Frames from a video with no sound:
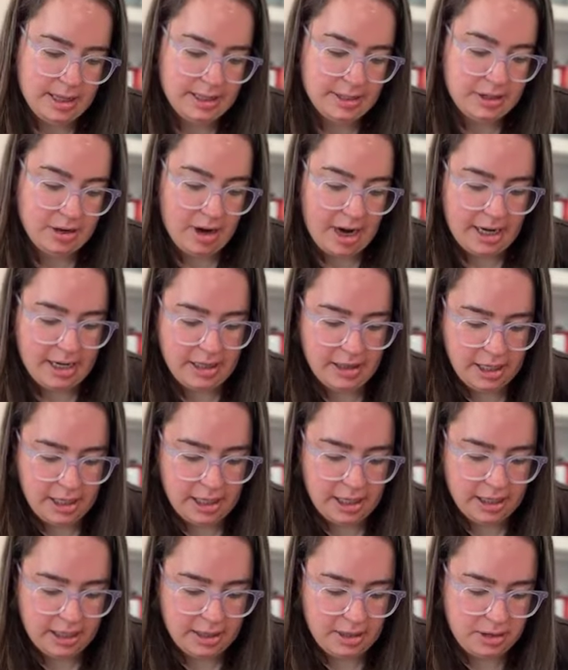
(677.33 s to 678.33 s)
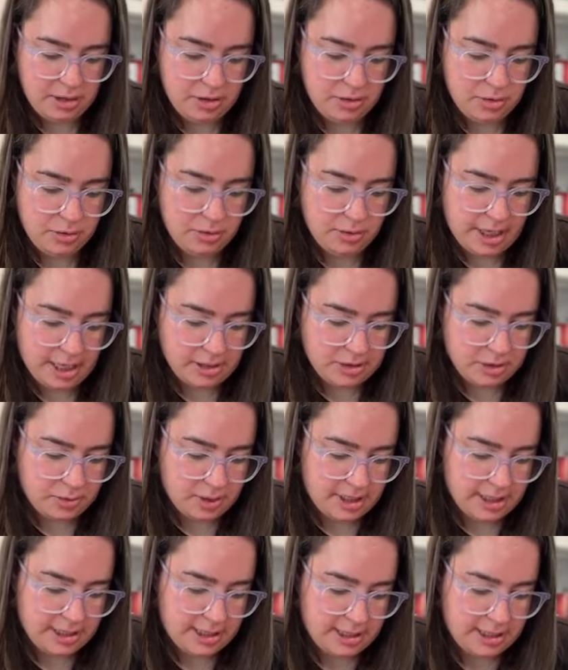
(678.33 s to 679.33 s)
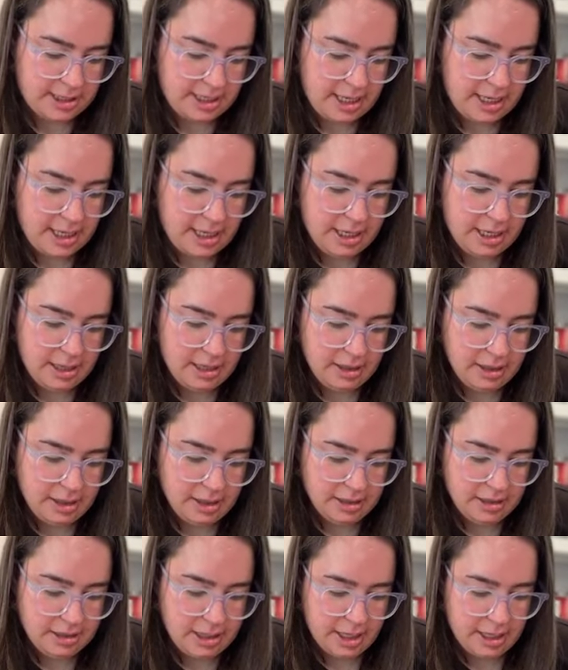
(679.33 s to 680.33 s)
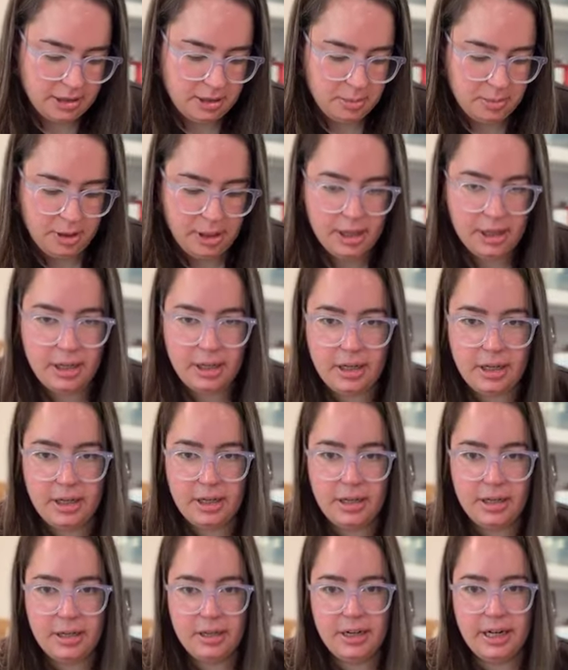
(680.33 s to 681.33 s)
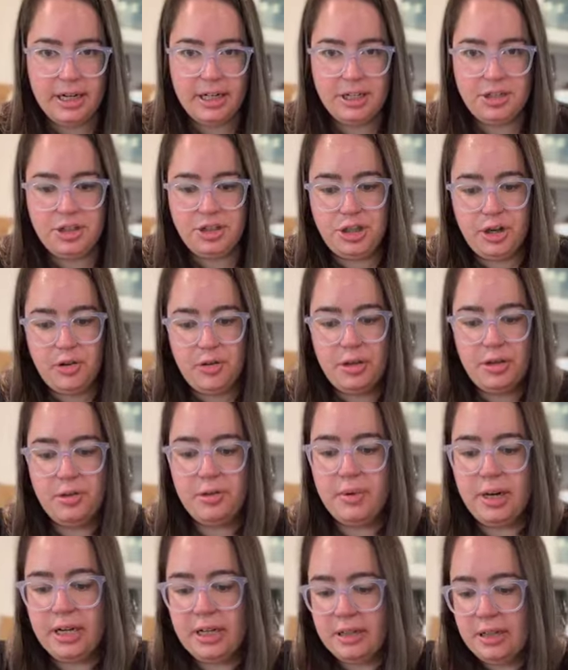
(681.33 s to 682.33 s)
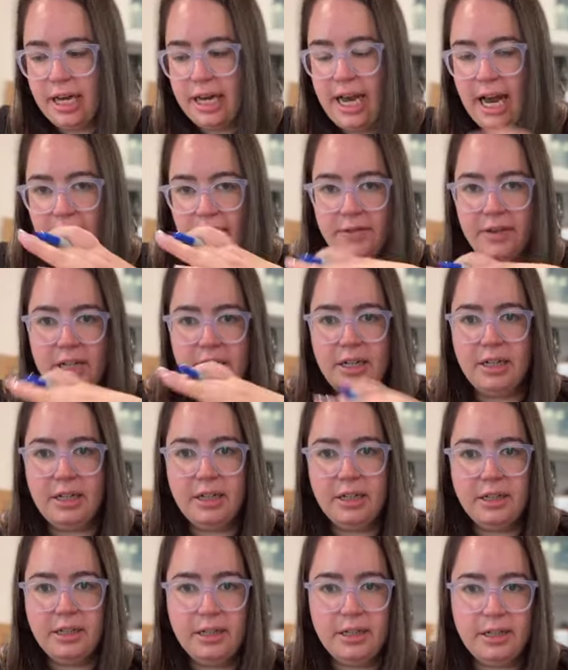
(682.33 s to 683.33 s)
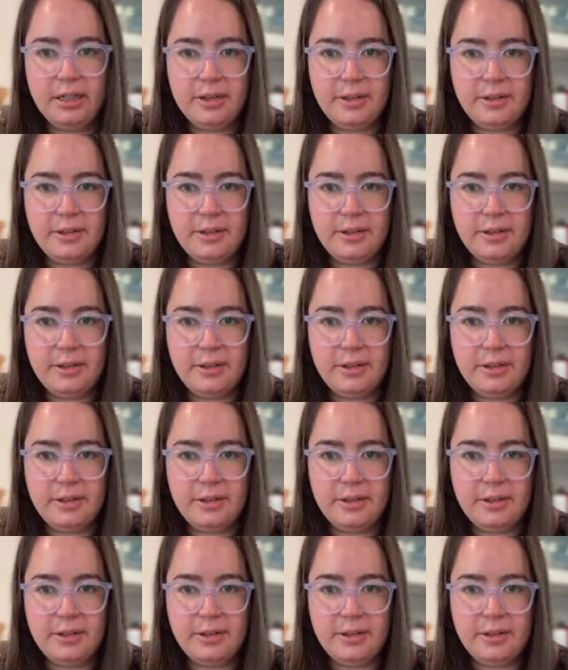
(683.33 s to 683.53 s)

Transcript: Is there anything you guys want to see inside the book that I can show you while I have it here?